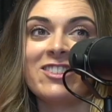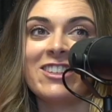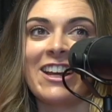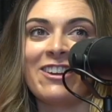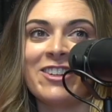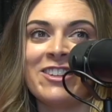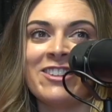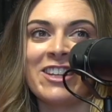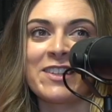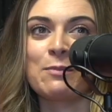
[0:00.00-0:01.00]
get out
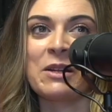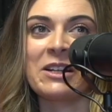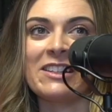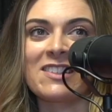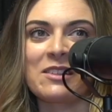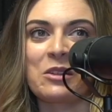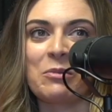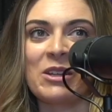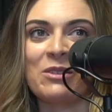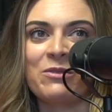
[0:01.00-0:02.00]
and experience a
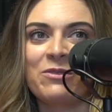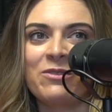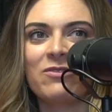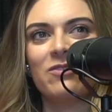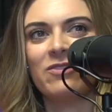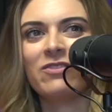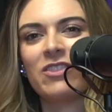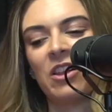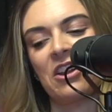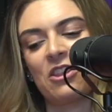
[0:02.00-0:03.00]
little bit of
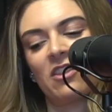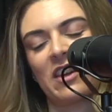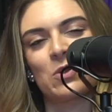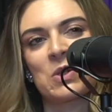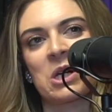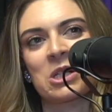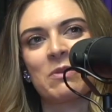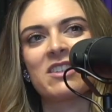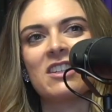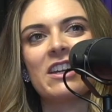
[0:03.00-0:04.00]
a lot of the things we talked
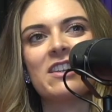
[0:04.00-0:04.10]
about today.